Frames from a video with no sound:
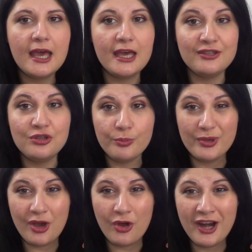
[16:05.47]
And to
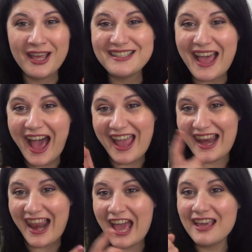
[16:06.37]
be honest, I
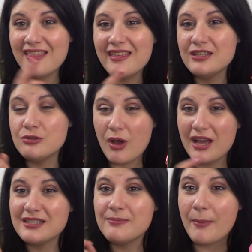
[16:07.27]
like these
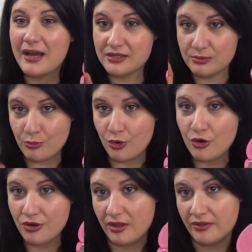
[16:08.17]
ones much
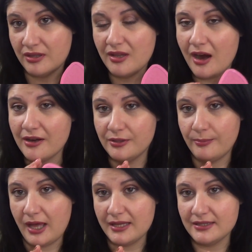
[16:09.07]
more than the
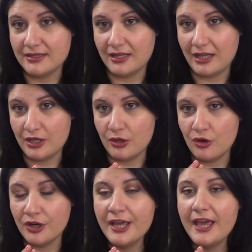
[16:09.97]
Tarte blushes that I own.